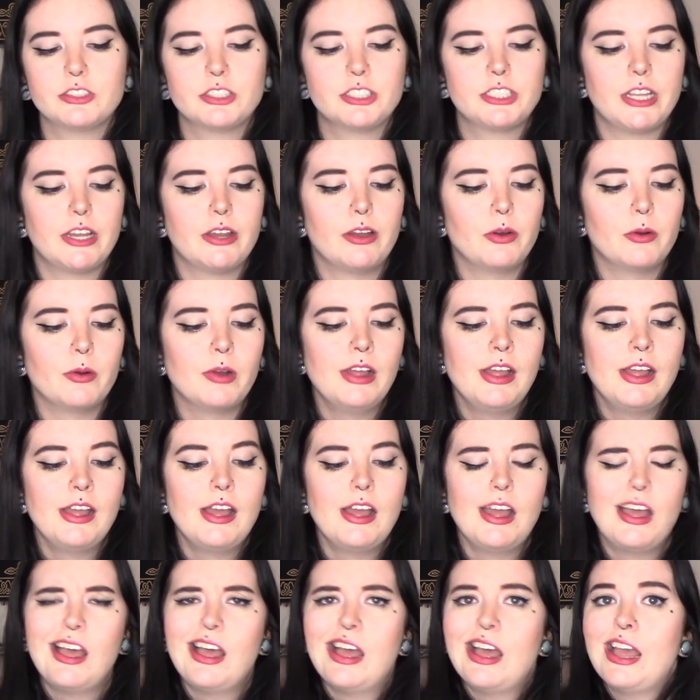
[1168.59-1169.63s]
So
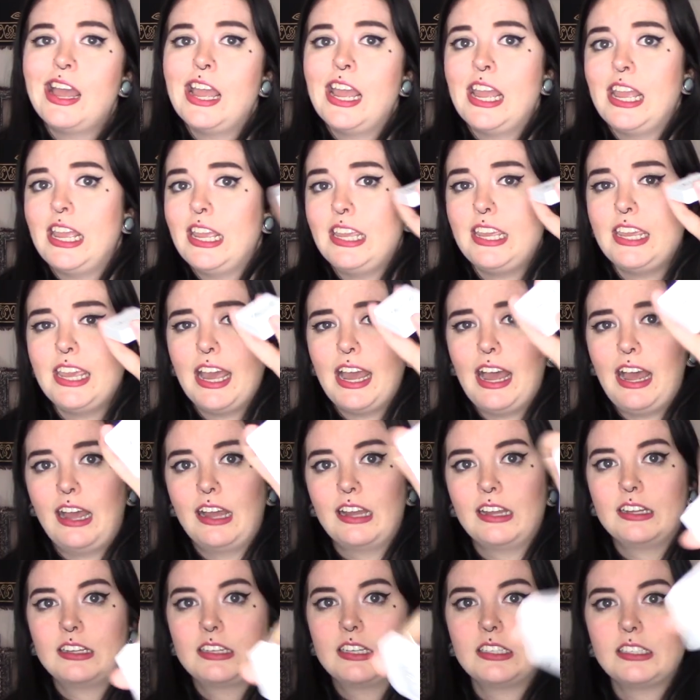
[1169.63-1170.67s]

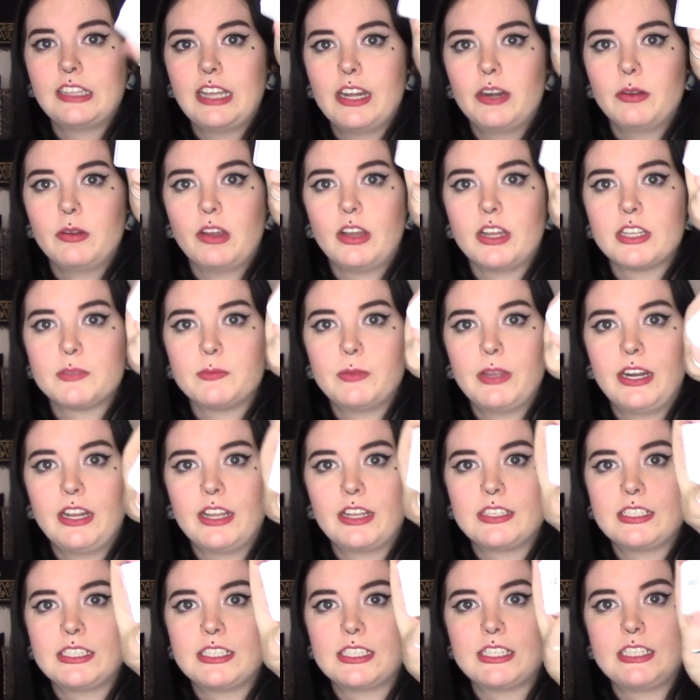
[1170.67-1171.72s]
yeah, Kaleido
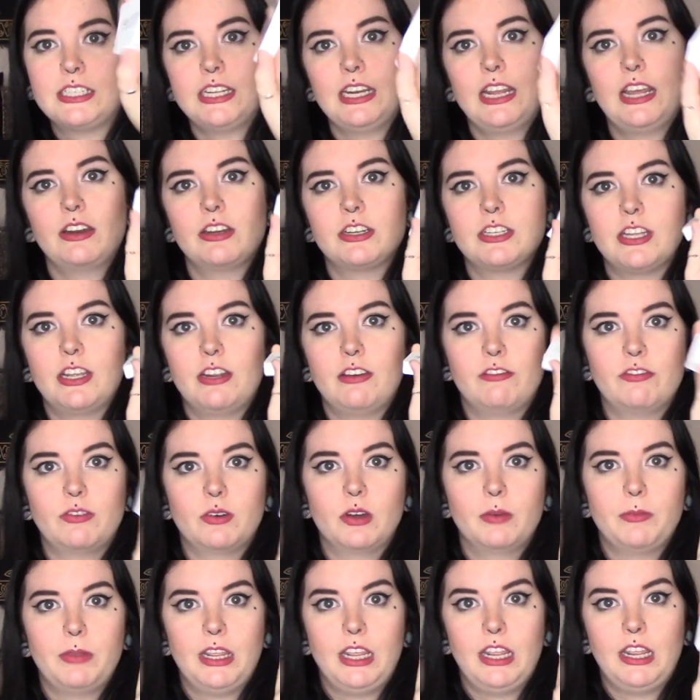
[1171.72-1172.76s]
Cosmetics is a ten out of ten
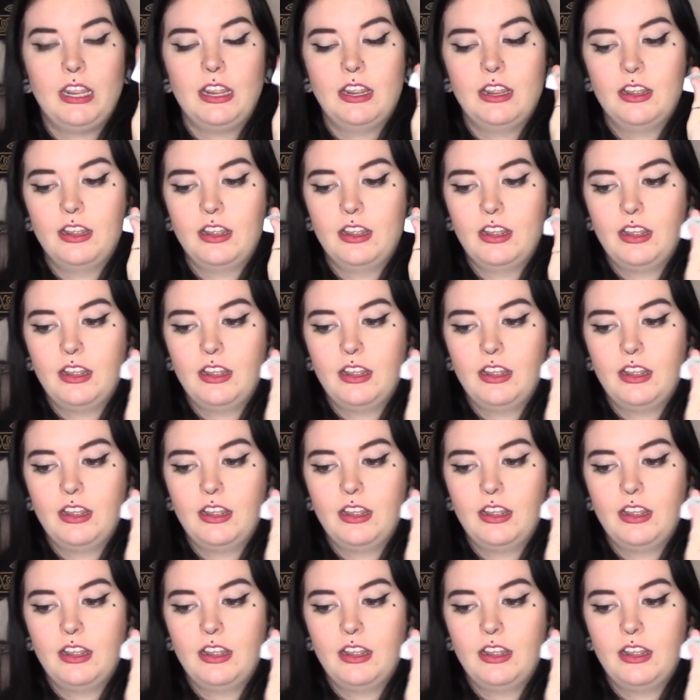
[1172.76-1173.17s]
for me.